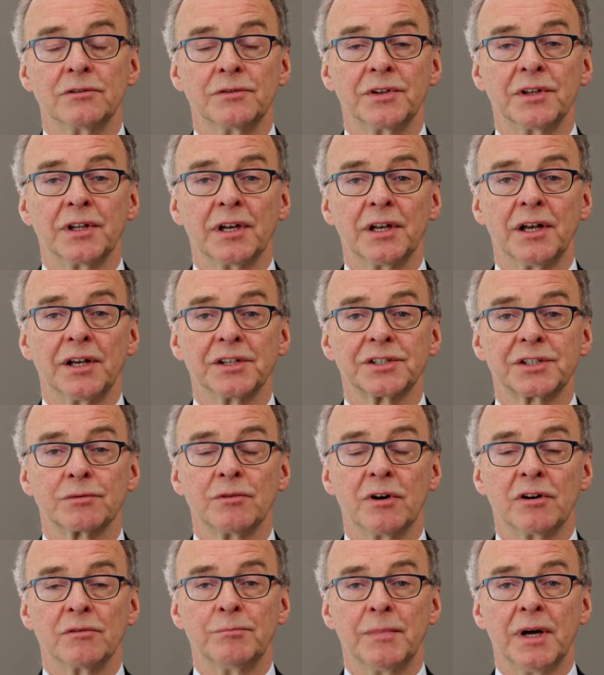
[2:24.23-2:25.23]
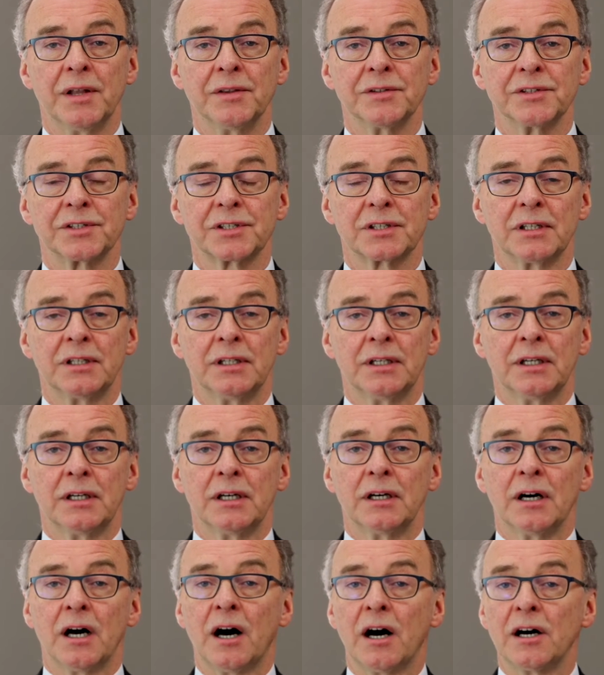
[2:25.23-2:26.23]
over the last 12 months.
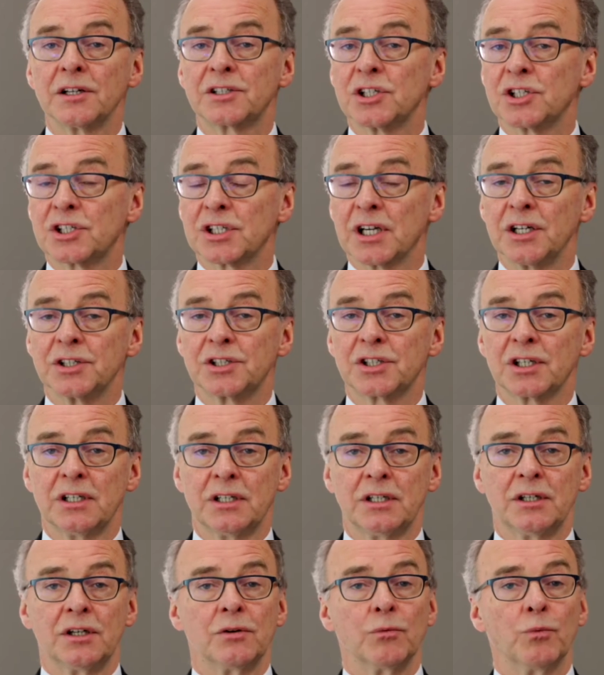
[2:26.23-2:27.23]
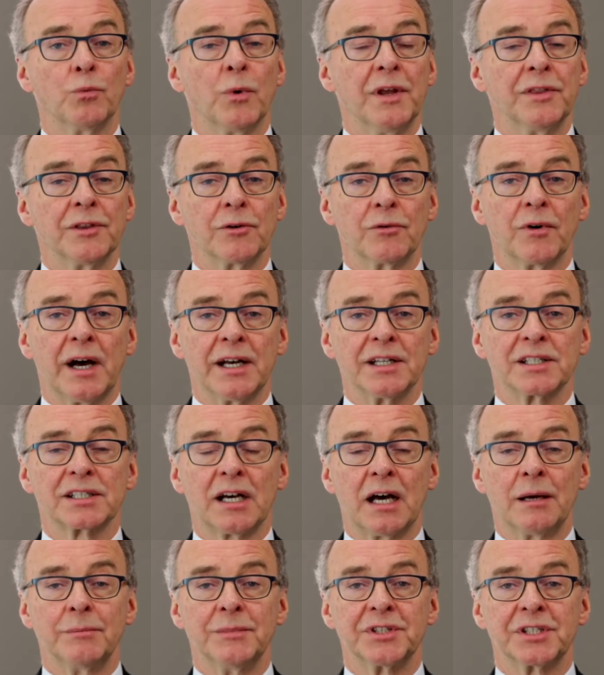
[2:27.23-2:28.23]
Hard to judge when the right
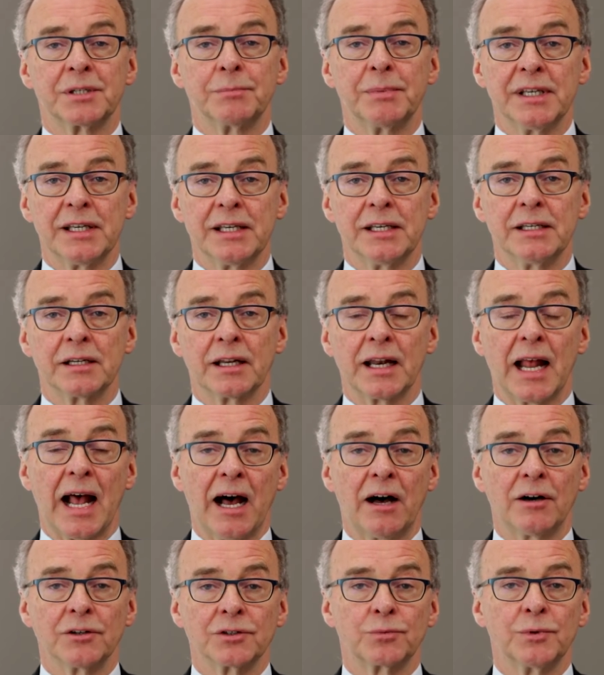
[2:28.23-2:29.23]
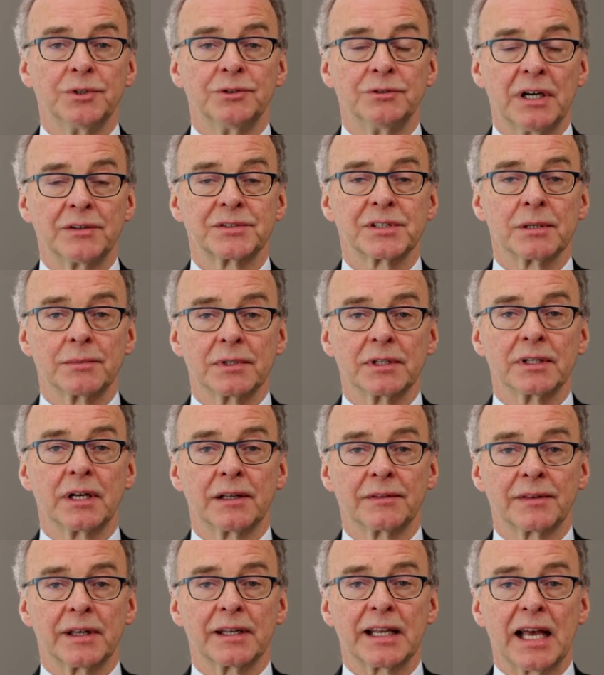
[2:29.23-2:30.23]
time is to be in and out when you have something
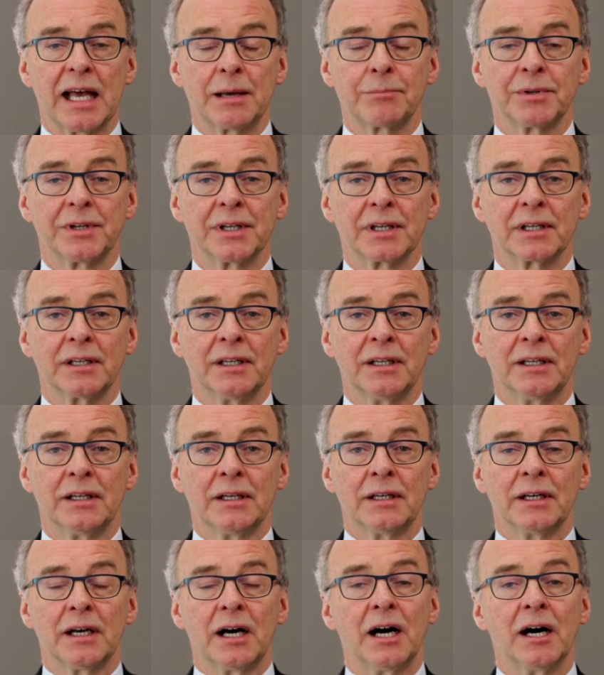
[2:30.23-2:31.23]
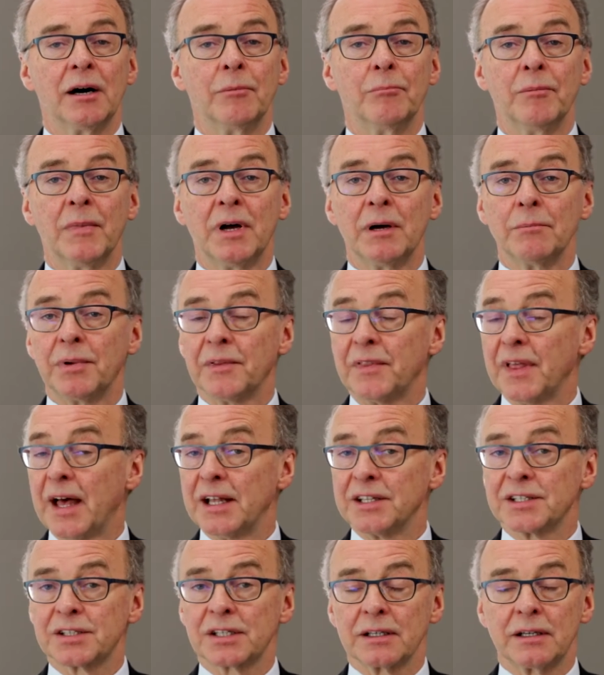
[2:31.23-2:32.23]
like that happening, but
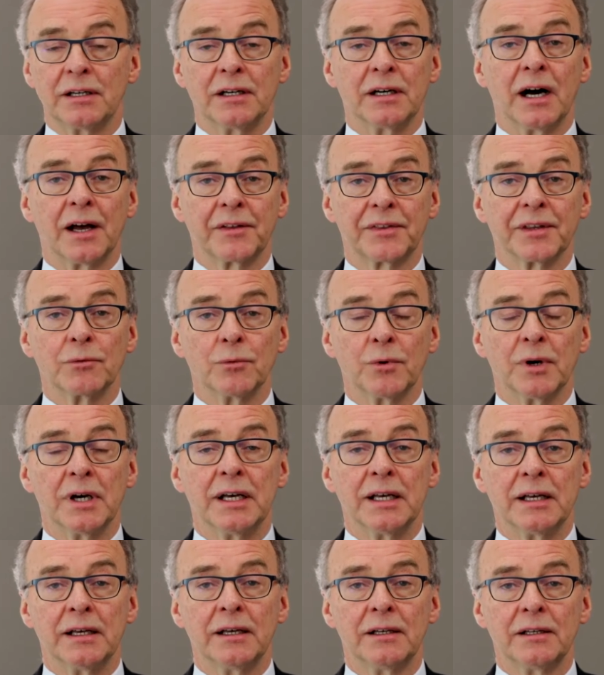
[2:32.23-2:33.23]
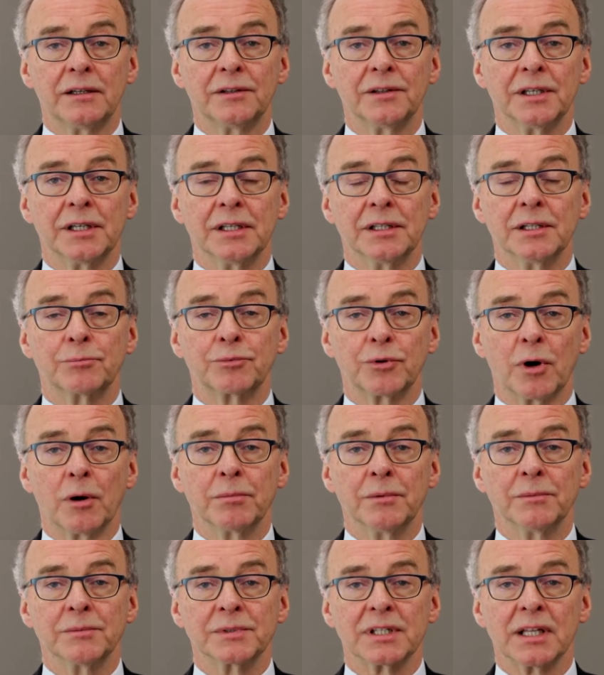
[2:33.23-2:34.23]
that's, I think, where the
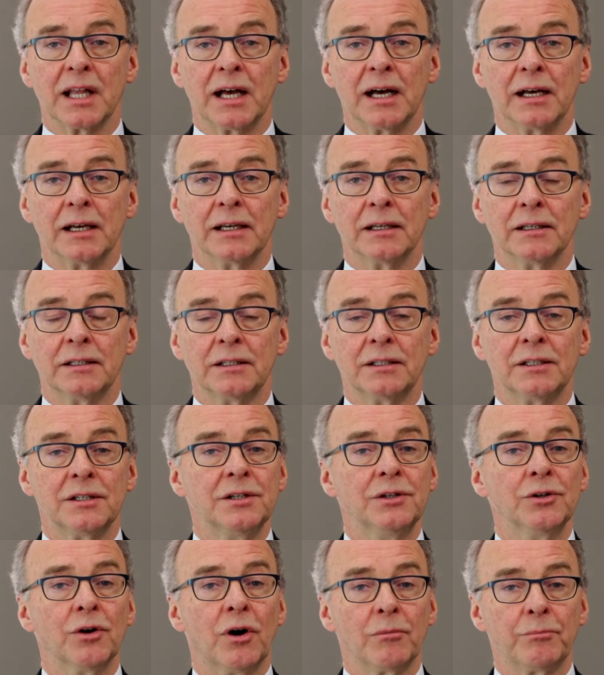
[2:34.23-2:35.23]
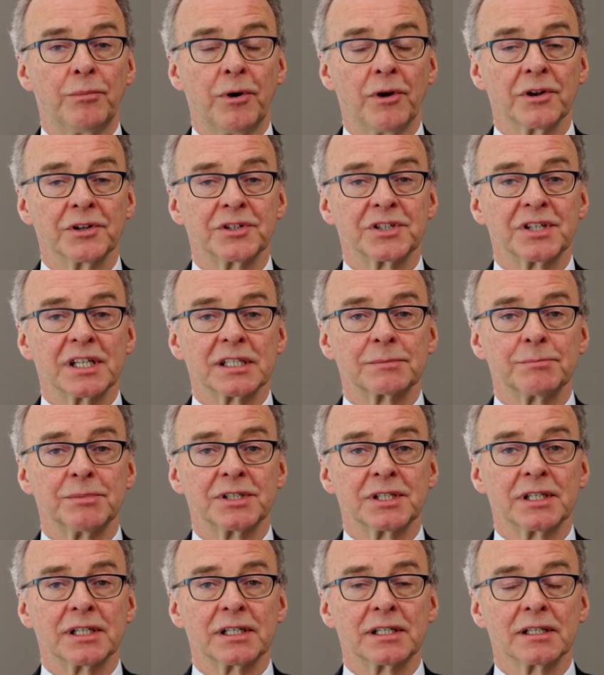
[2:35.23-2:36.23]
problems lie. Not politics
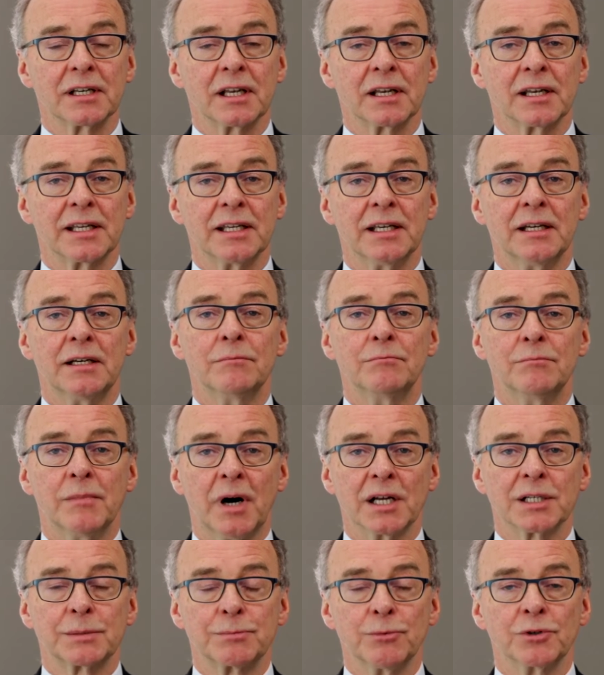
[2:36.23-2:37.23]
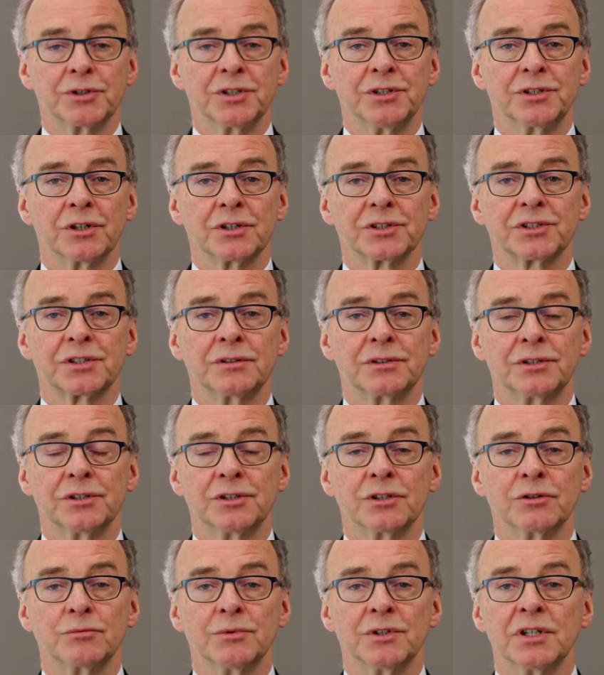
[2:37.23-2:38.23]
particularly, much more to
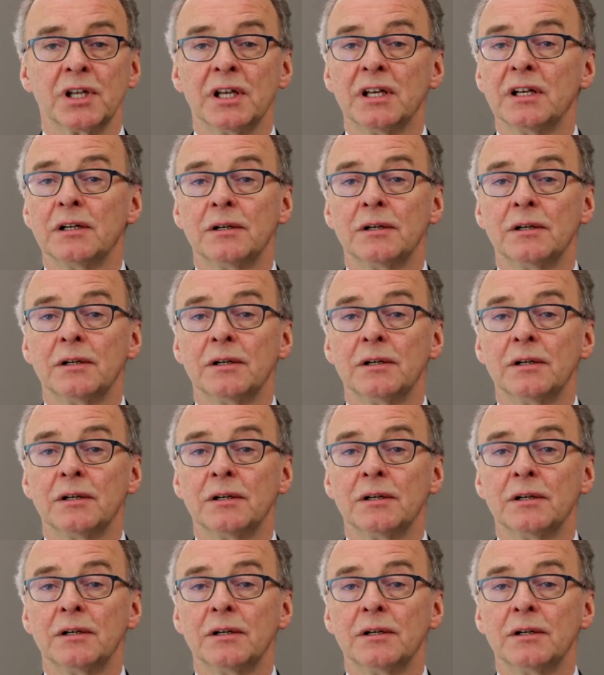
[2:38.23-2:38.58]
do with